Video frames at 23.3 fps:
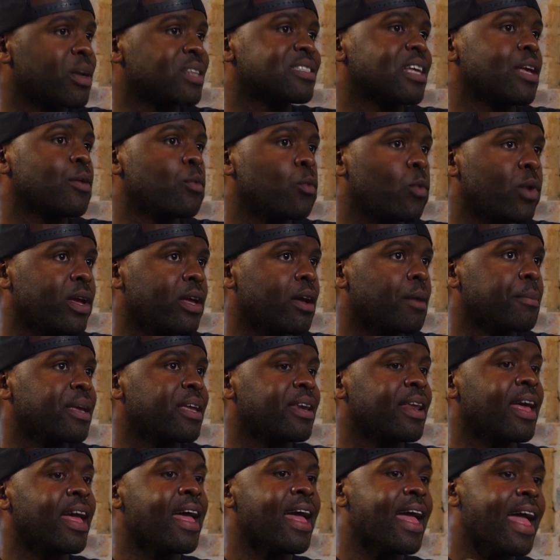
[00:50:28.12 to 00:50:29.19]
I say we, I mean
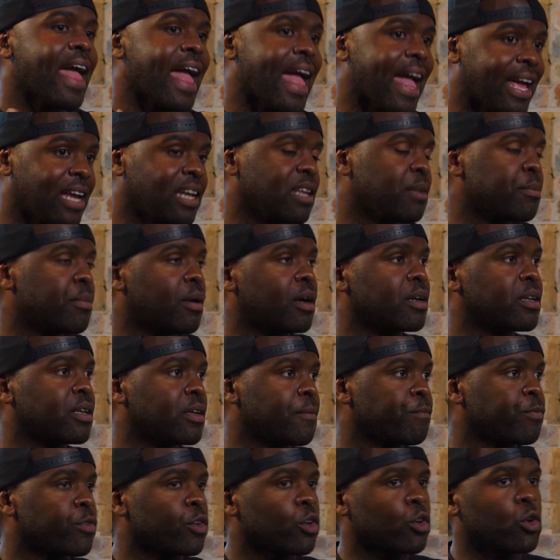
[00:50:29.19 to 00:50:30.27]
anybody
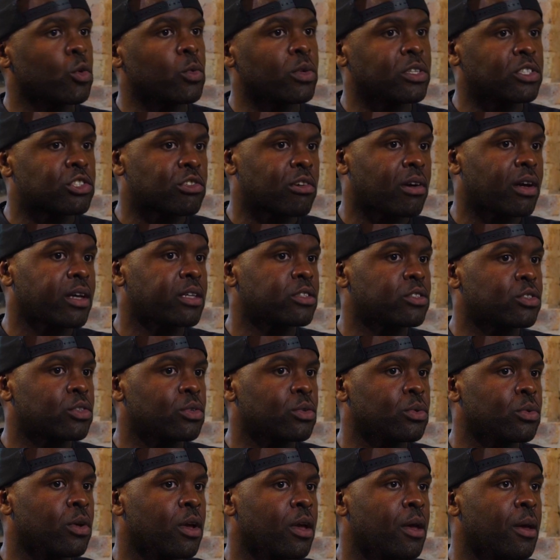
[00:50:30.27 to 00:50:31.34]
who is trying
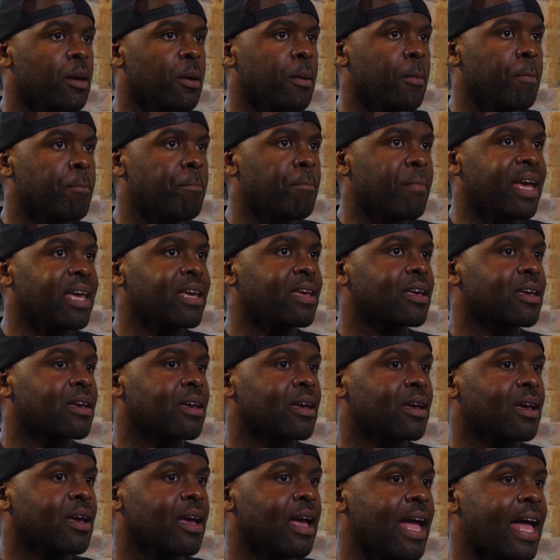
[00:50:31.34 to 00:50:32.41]
to make
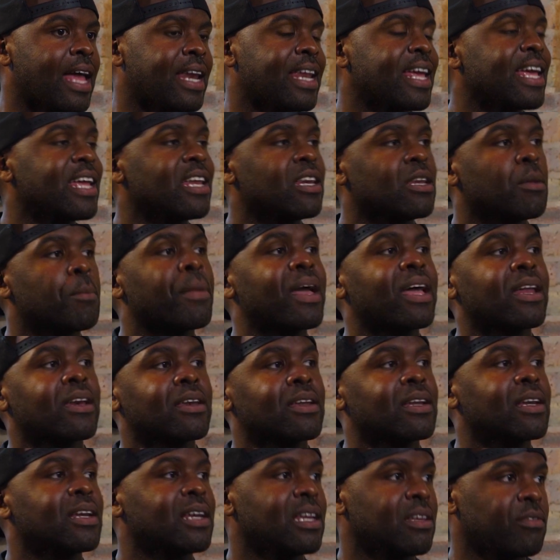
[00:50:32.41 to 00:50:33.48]
an
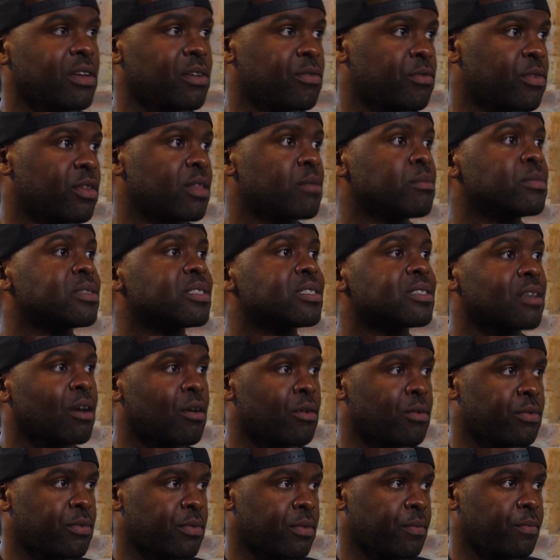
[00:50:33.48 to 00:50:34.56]
independent living for
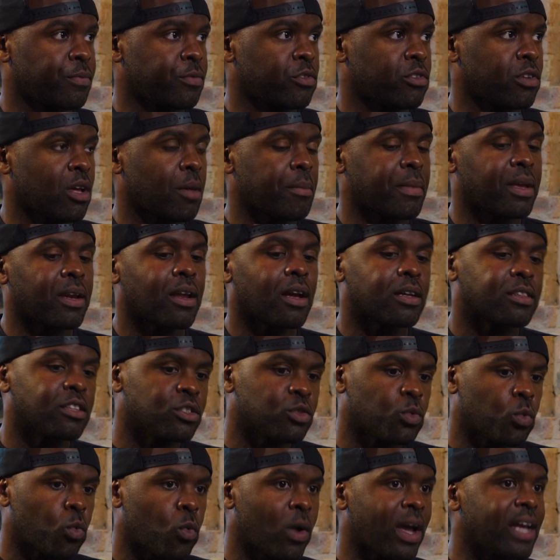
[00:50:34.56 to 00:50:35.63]
themselves. Do you know what I mean? Like there's
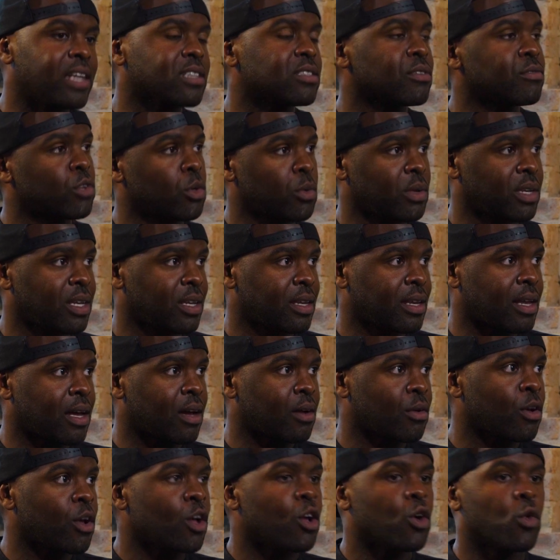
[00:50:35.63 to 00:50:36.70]
ways of doing it
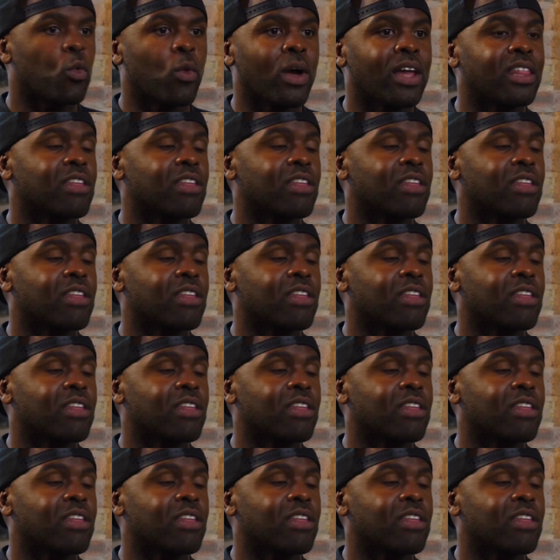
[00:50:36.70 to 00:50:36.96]
now where